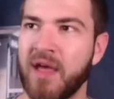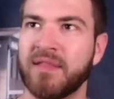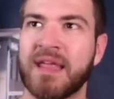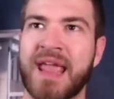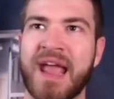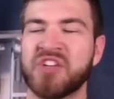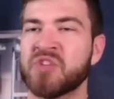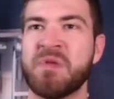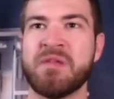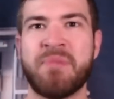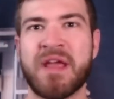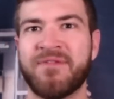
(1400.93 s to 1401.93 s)
They can't just
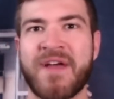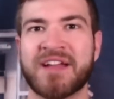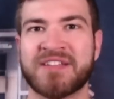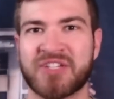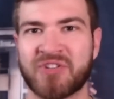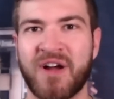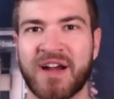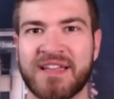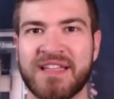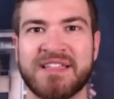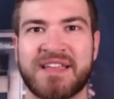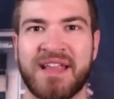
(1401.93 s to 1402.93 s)
be big, fast, and strong in
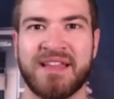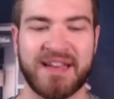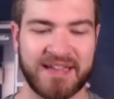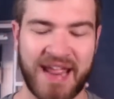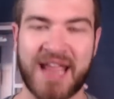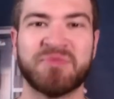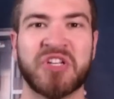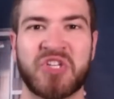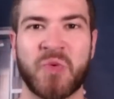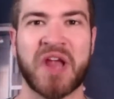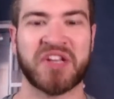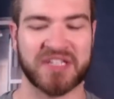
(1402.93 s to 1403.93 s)
these in game
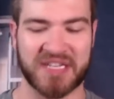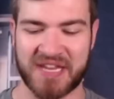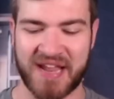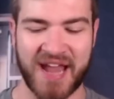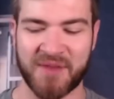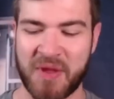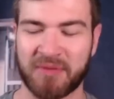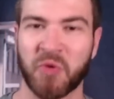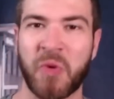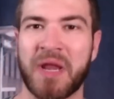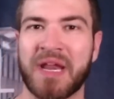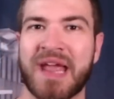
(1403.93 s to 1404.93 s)
situations. Like, you got to be able to
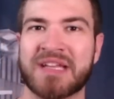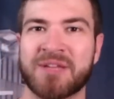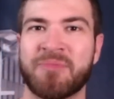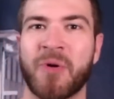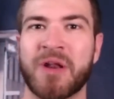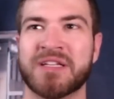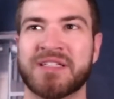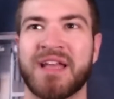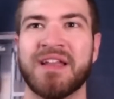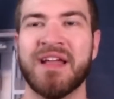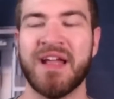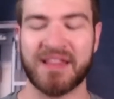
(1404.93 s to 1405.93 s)
win against opponents
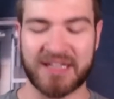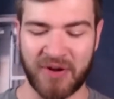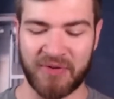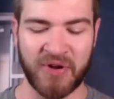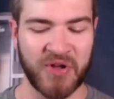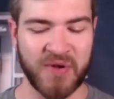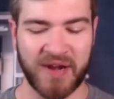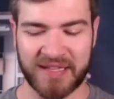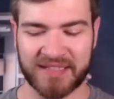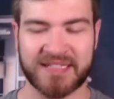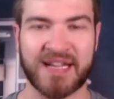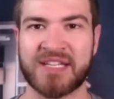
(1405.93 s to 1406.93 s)
that don't know you. And I
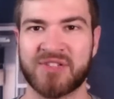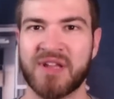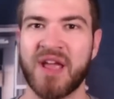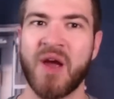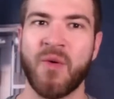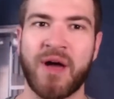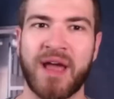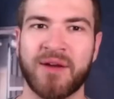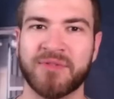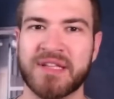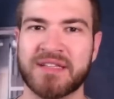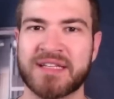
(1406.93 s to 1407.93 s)
think the Titans, well, I
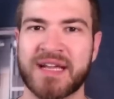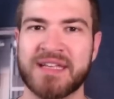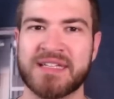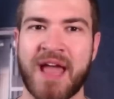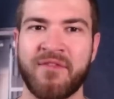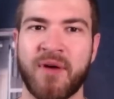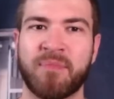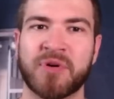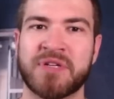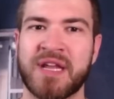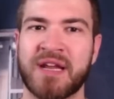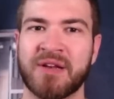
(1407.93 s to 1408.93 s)
don't think the Titans have a
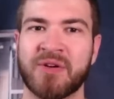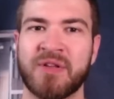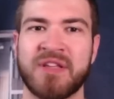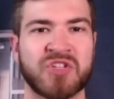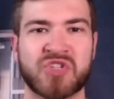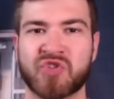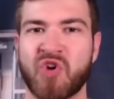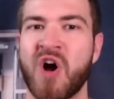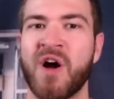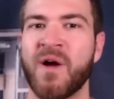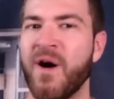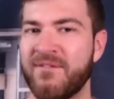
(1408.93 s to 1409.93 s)
particularly
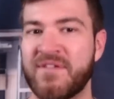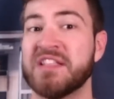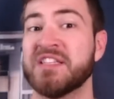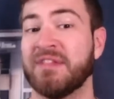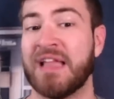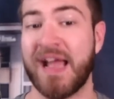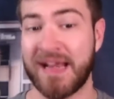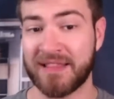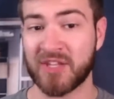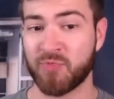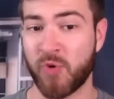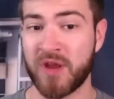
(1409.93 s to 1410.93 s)
strong offensive line at
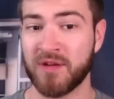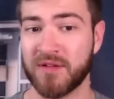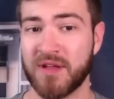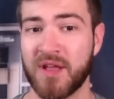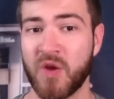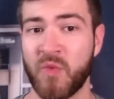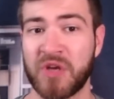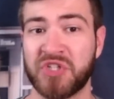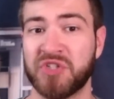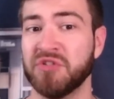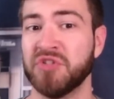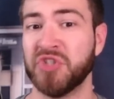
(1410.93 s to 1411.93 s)
this point,
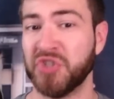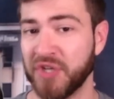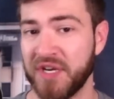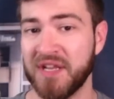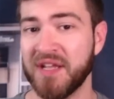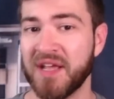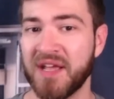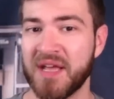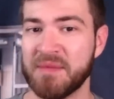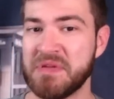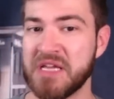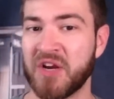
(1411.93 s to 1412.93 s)
which should
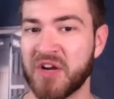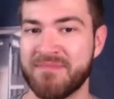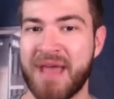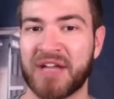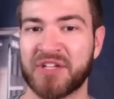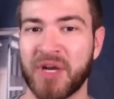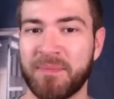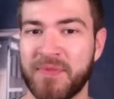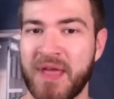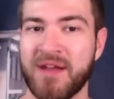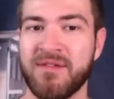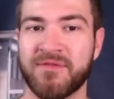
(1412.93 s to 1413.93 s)
be a good matchup
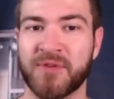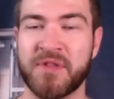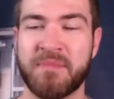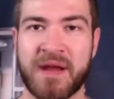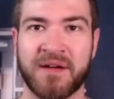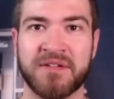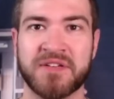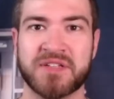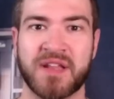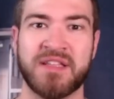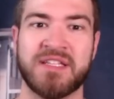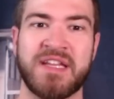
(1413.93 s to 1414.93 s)
then for the Bears
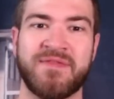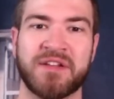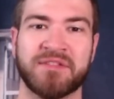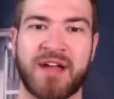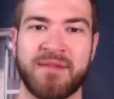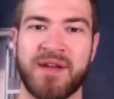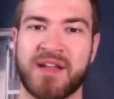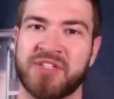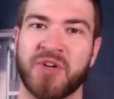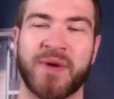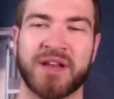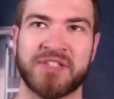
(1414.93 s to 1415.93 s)
and these defensive linemen. I
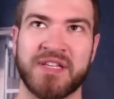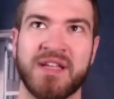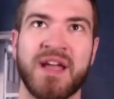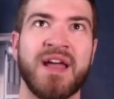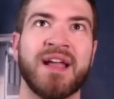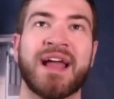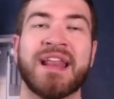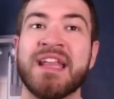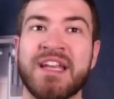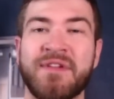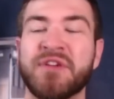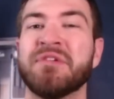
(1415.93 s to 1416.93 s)
still want to see kind of
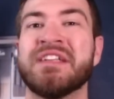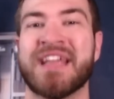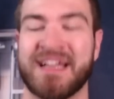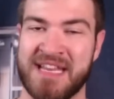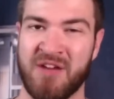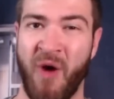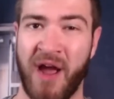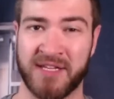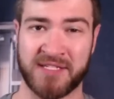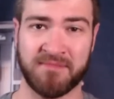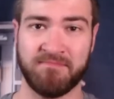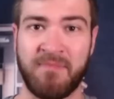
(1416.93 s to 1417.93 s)
individually,
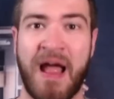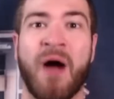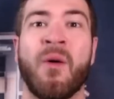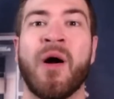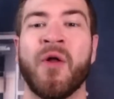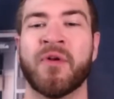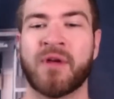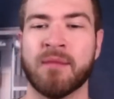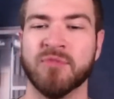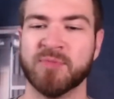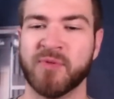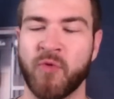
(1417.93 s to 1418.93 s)
technique-wise, how well they're
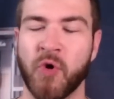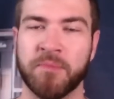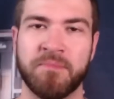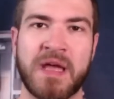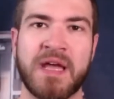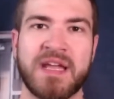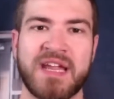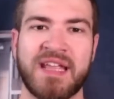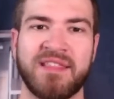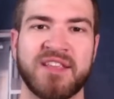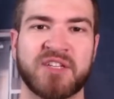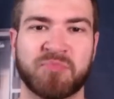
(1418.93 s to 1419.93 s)
able to perform
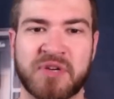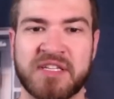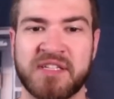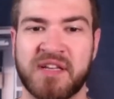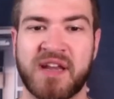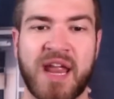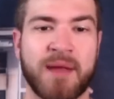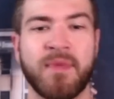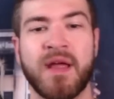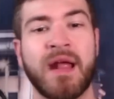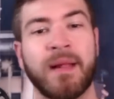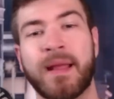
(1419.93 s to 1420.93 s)
in this preseason game.
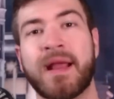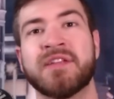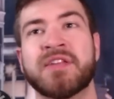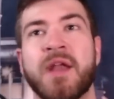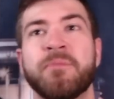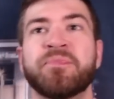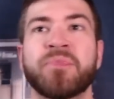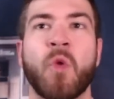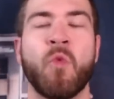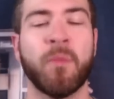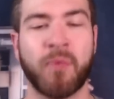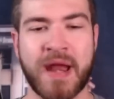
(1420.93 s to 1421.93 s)
Like I said,
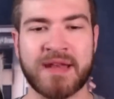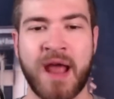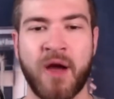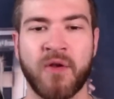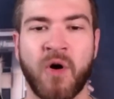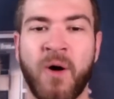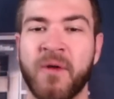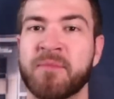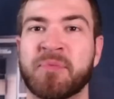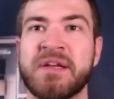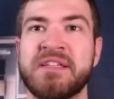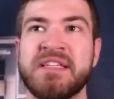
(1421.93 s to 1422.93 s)
we'll break down all the
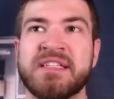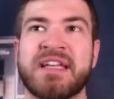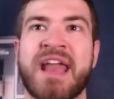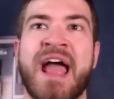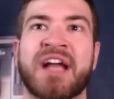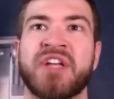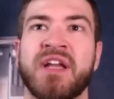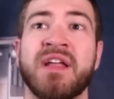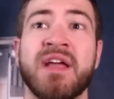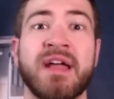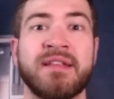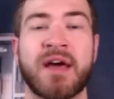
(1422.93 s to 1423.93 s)
preseason action,
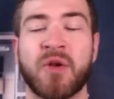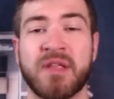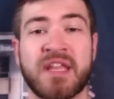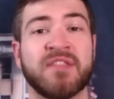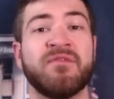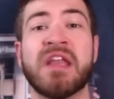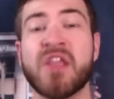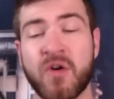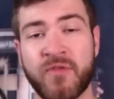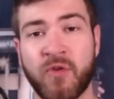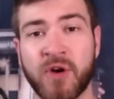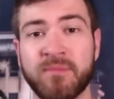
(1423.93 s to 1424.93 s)
not only in video
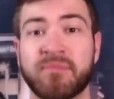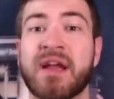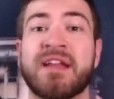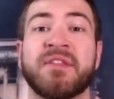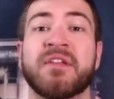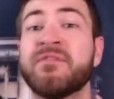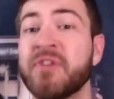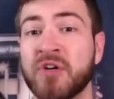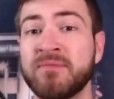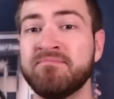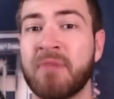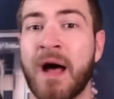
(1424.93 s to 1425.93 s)
form, break down the
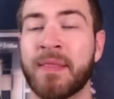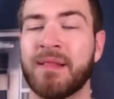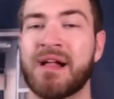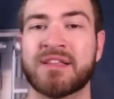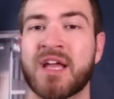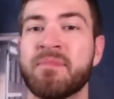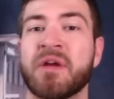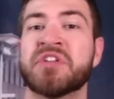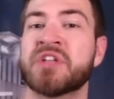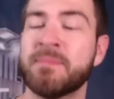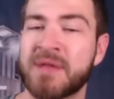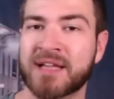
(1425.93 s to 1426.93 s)
film on the Locked On
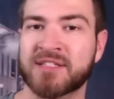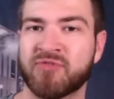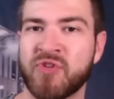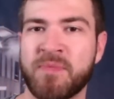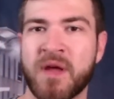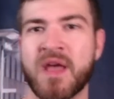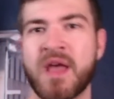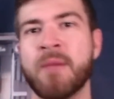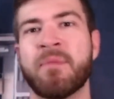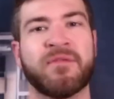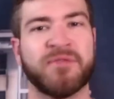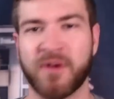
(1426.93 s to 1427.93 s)
Bears subtext group,
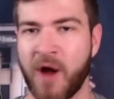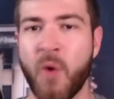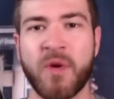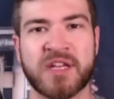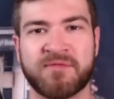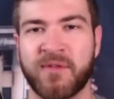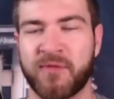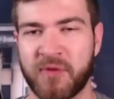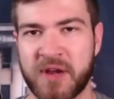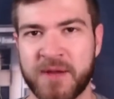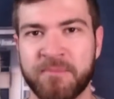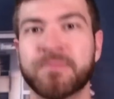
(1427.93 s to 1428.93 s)
but for always for
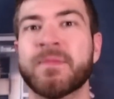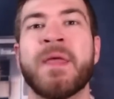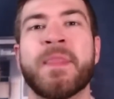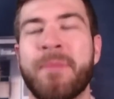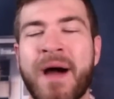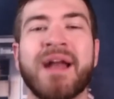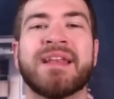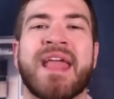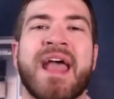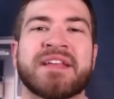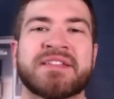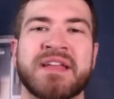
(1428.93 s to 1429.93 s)
free in the
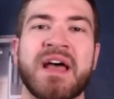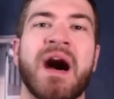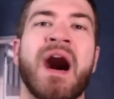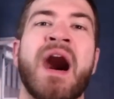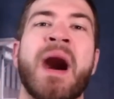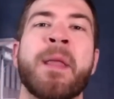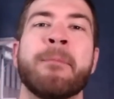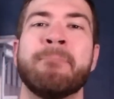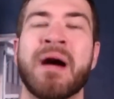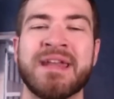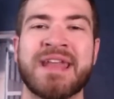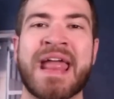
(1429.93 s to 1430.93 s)
podcast on
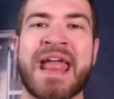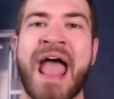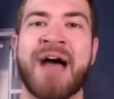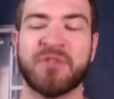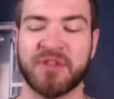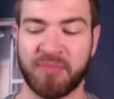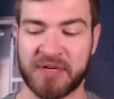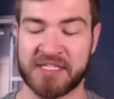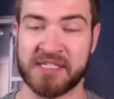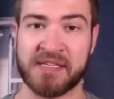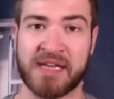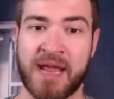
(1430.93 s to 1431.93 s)
Monday after the
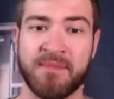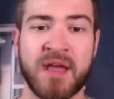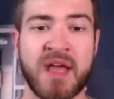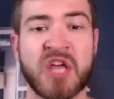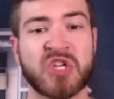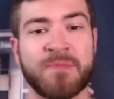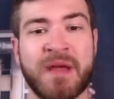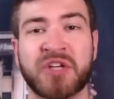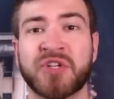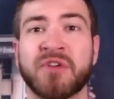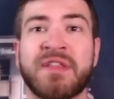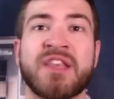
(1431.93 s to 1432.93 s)
preseason game. So make
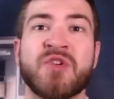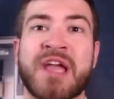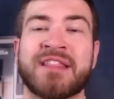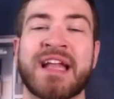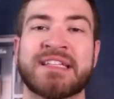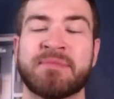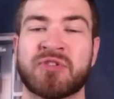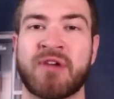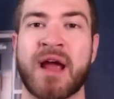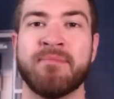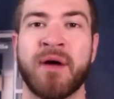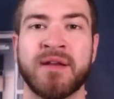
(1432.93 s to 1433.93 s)
sure then you hit that
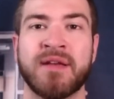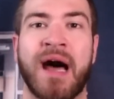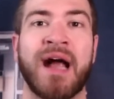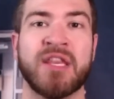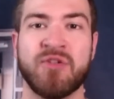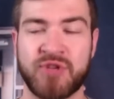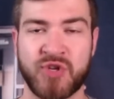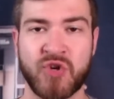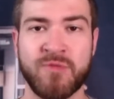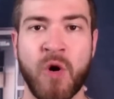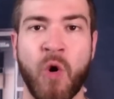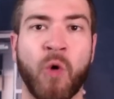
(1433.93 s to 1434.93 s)
subscribe button on
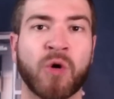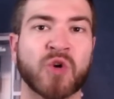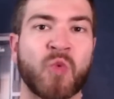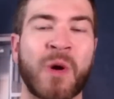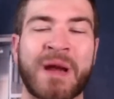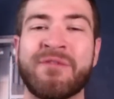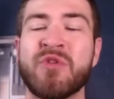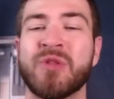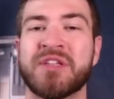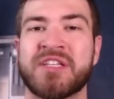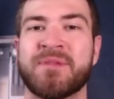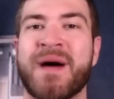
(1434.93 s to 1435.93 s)
YouTube or wherever you
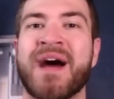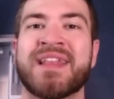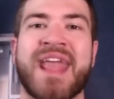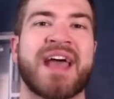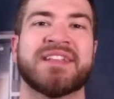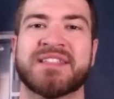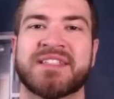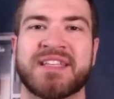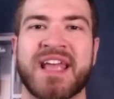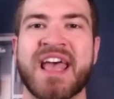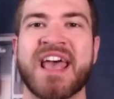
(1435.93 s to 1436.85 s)
listen to podcasts.